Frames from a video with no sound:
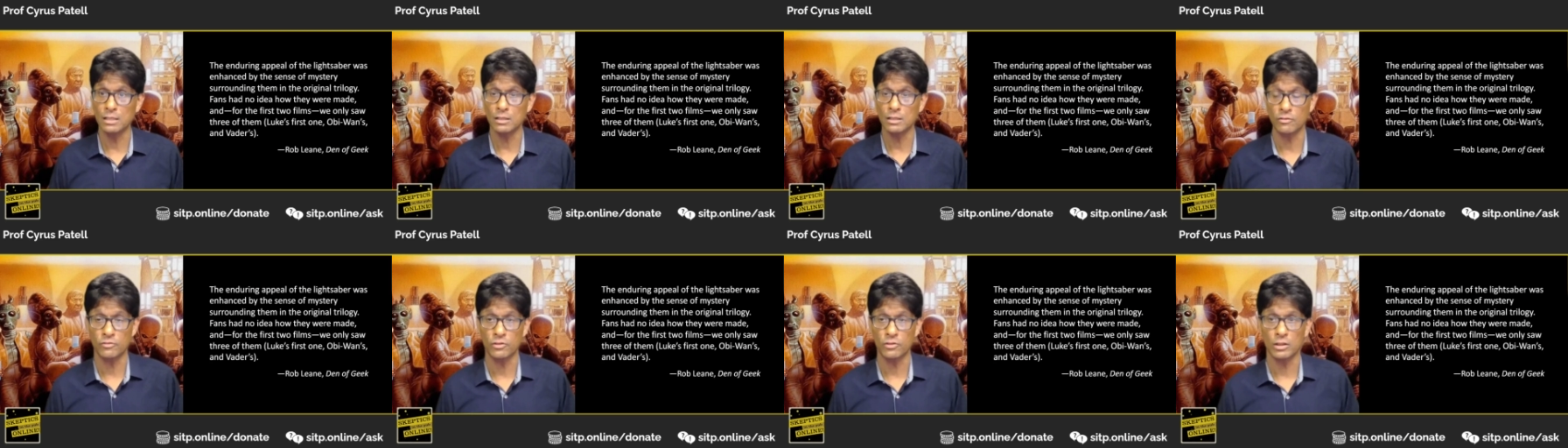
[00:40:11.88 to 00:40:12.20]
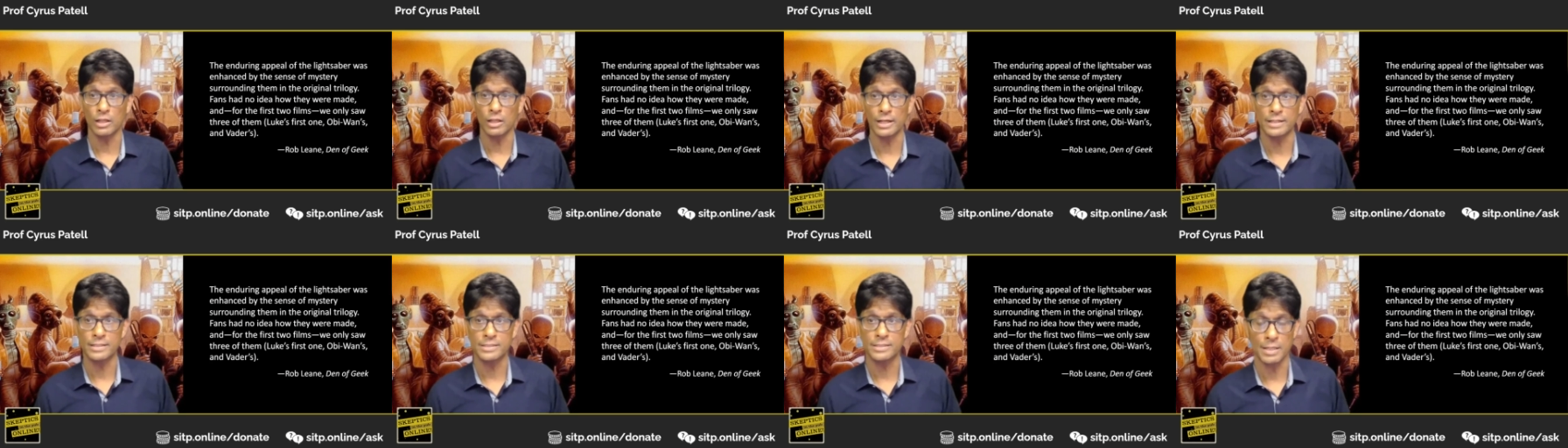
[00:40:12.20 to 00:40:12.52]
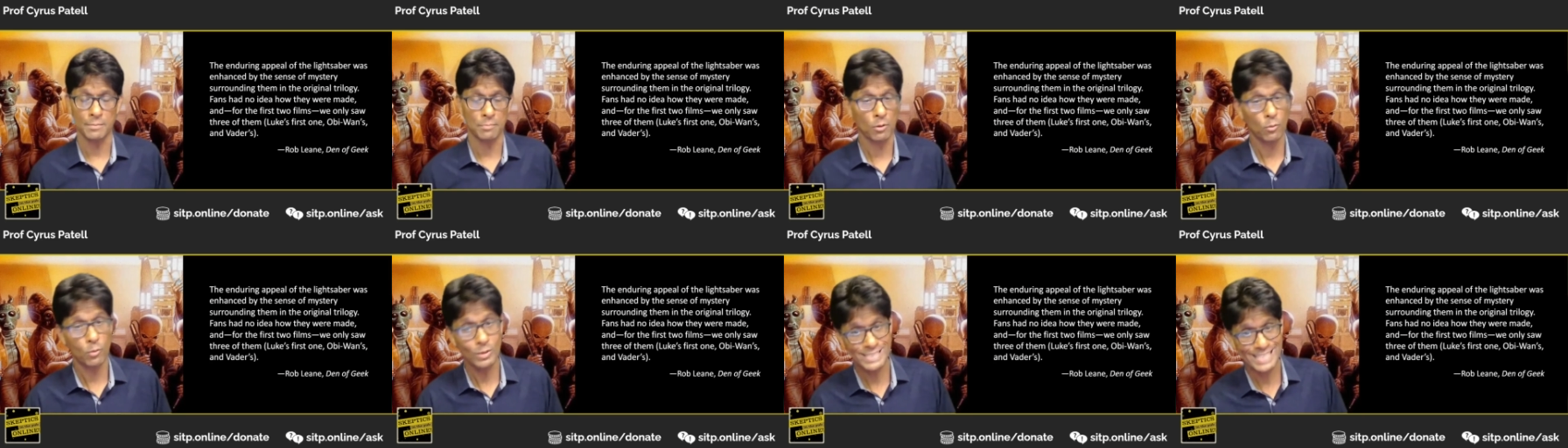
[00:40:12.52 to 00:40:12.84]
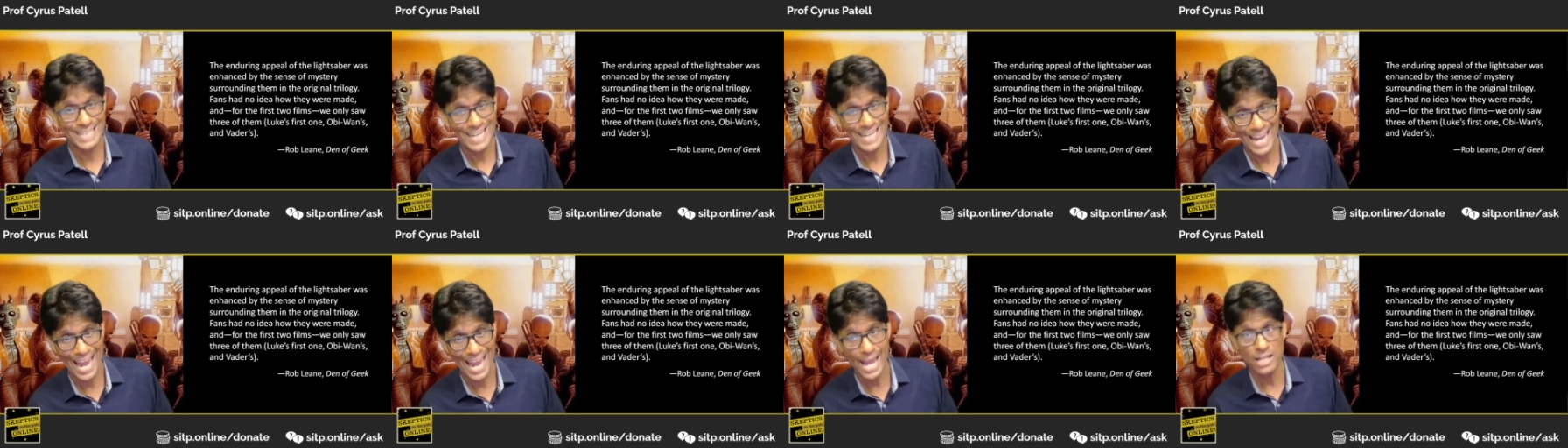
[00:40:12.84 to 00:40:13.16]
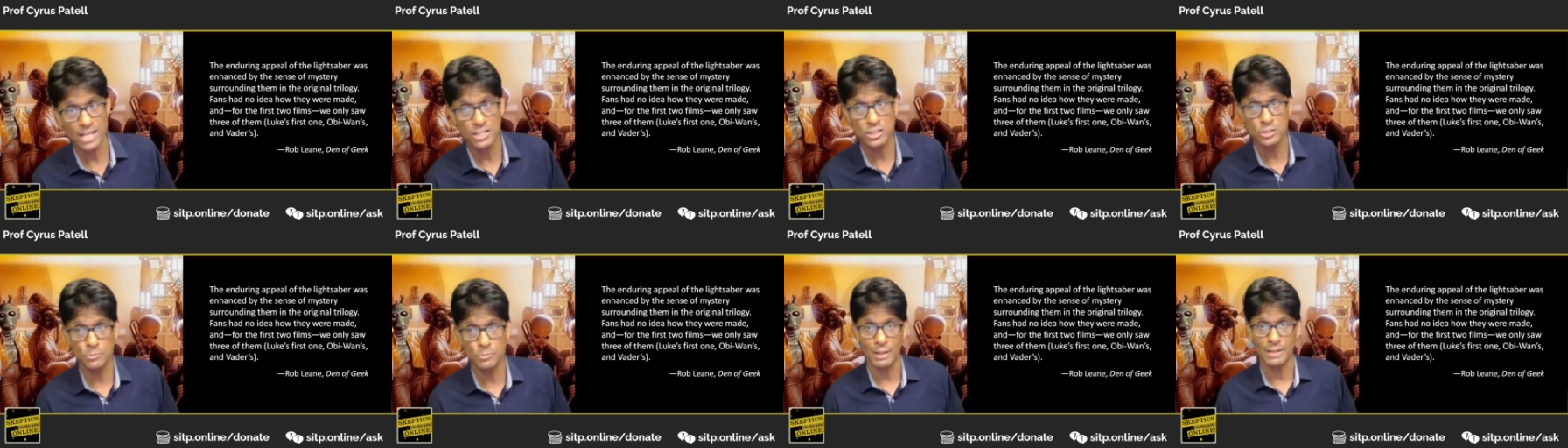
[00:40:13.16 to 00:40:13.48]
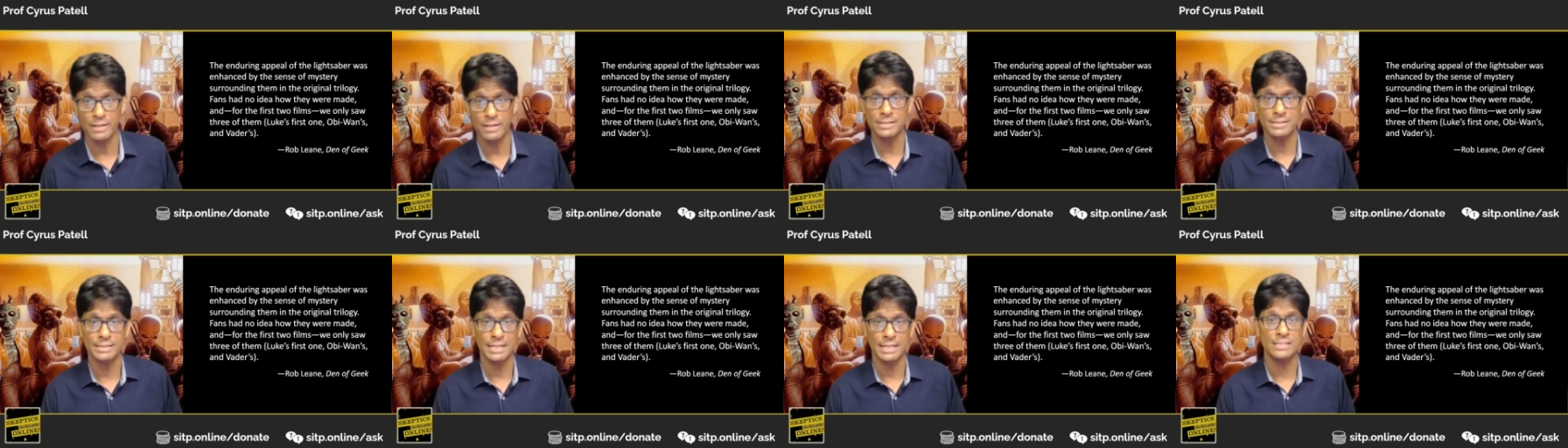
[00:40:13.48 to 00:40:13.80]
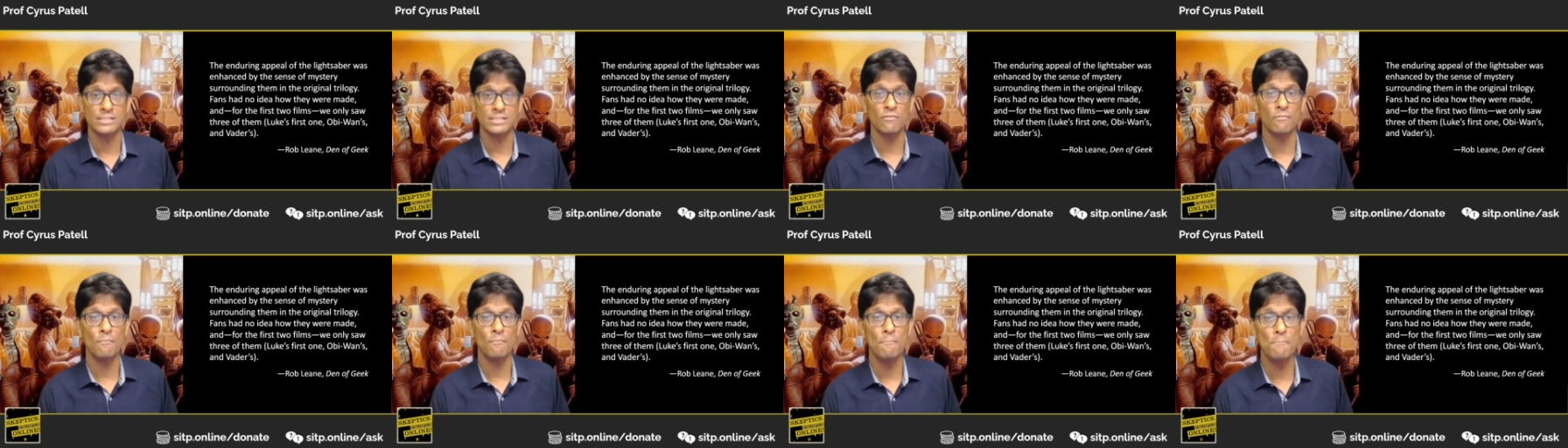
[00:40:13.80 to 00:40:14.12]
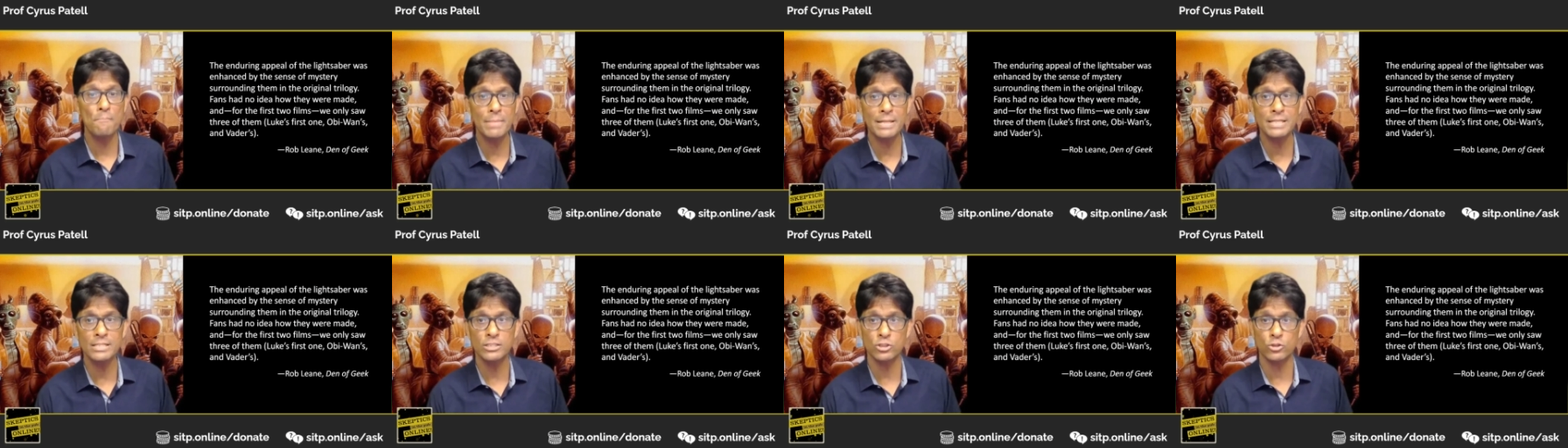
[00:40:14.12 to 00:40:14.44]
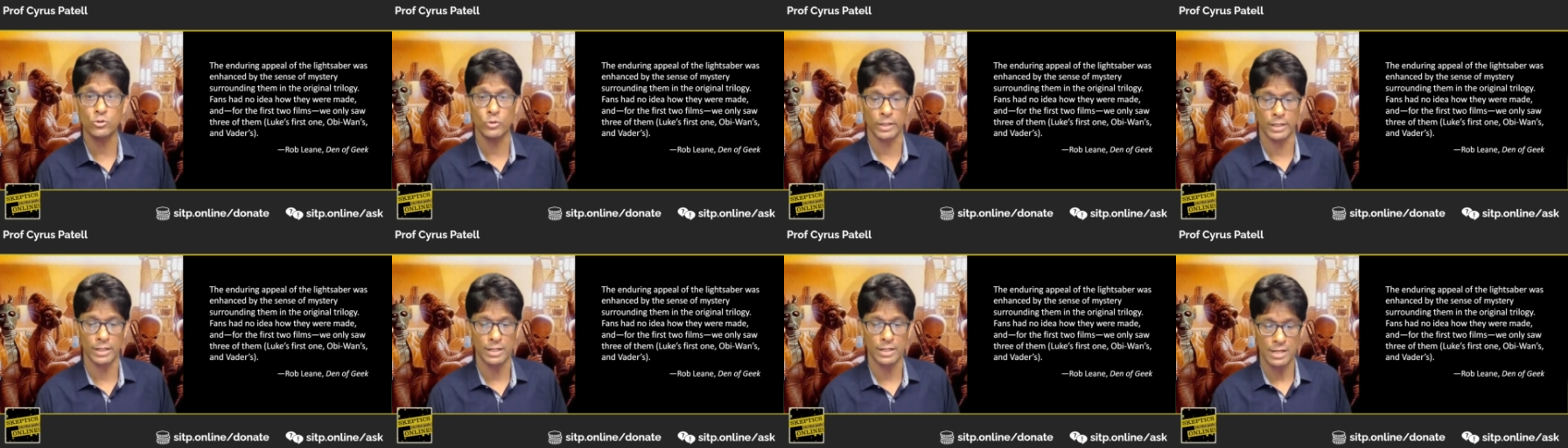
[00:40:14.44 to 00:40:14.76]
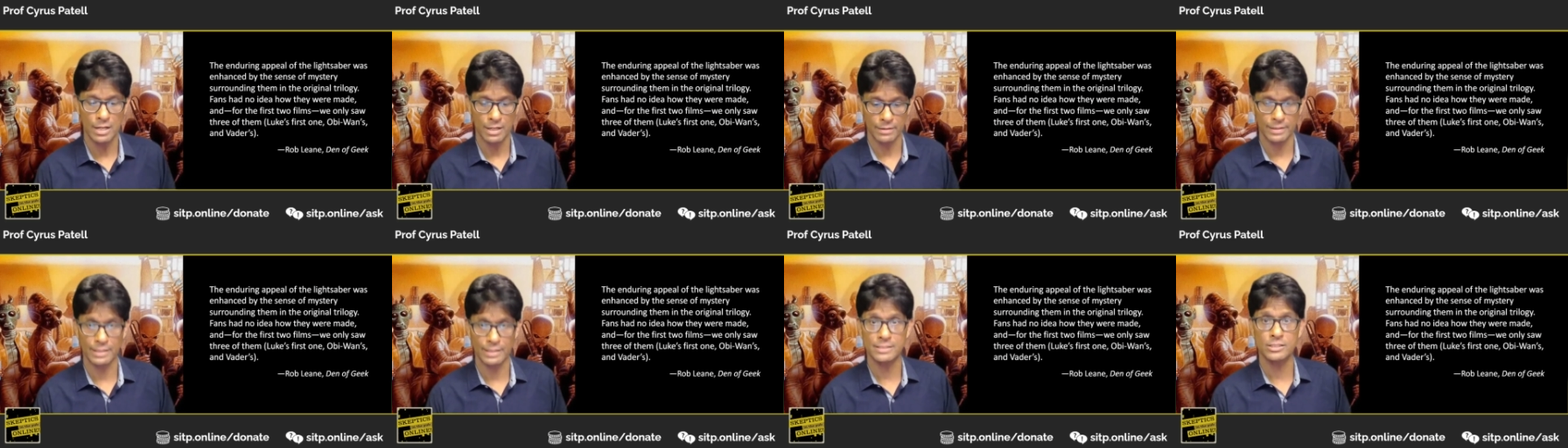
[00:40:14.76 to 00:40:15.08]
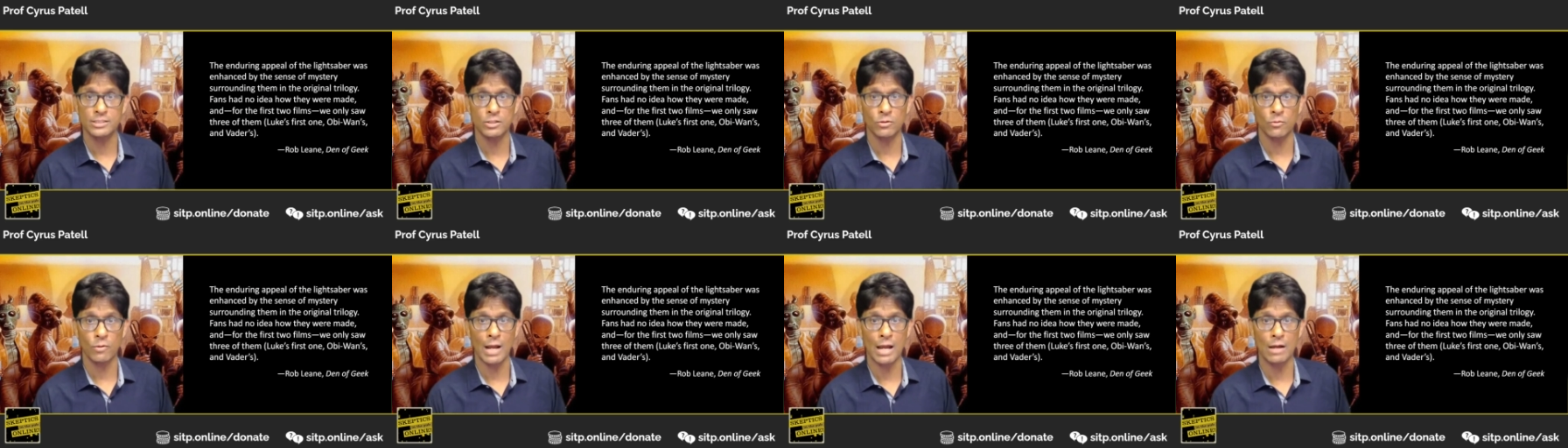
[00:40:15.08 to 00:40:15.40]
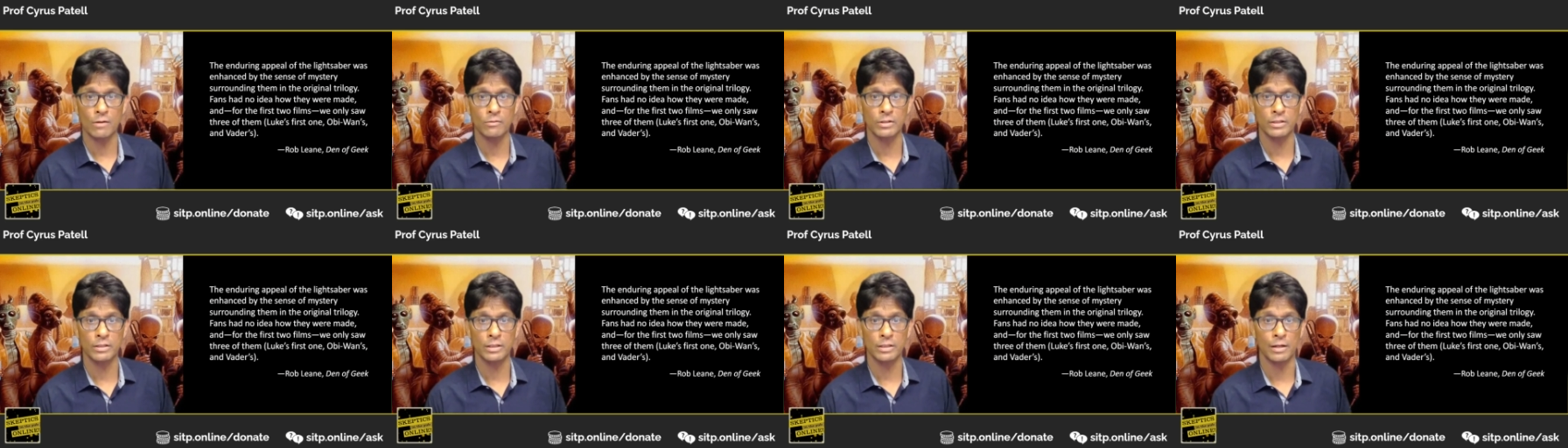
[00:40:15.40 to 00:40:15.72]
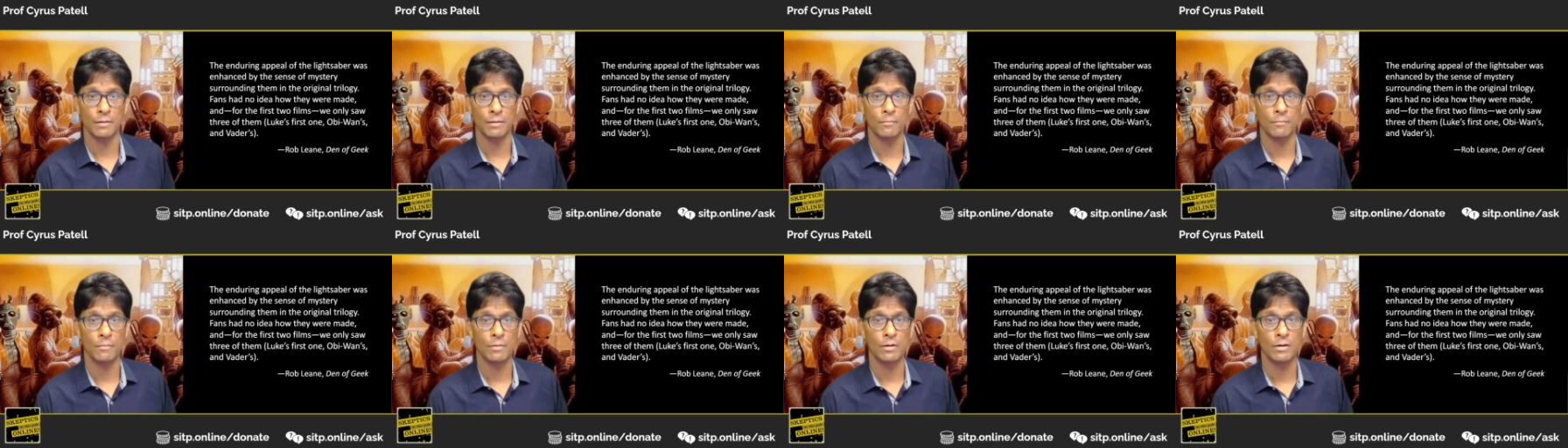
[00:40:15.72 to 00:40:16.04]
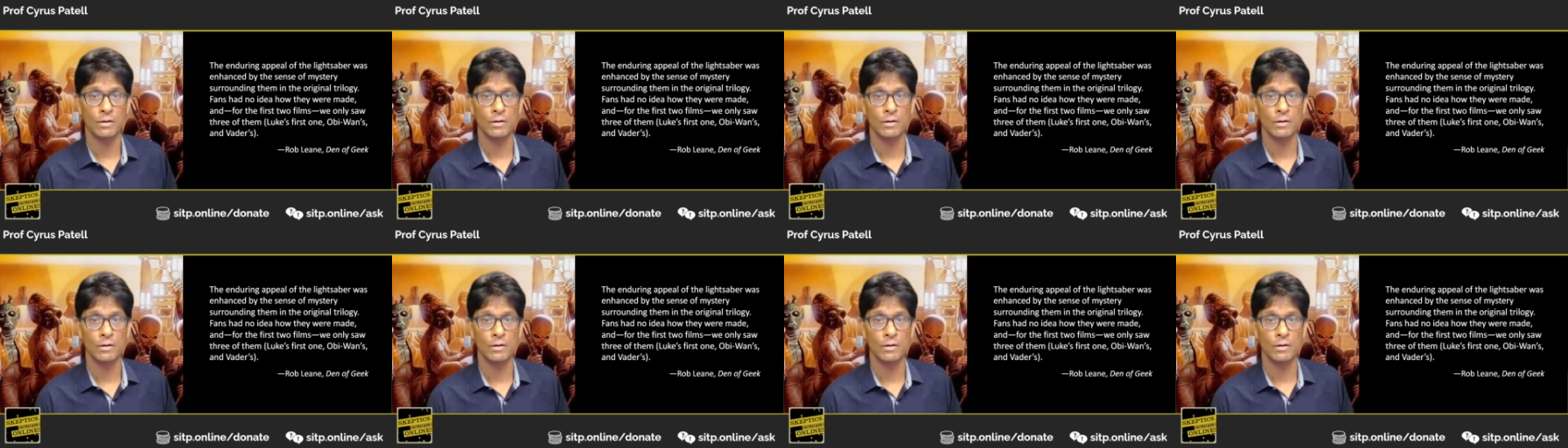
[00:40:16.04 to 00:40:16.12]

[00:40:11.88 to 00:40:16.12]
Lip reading: of the lightsaber was enhanced by the sense of mystery that surrounded them.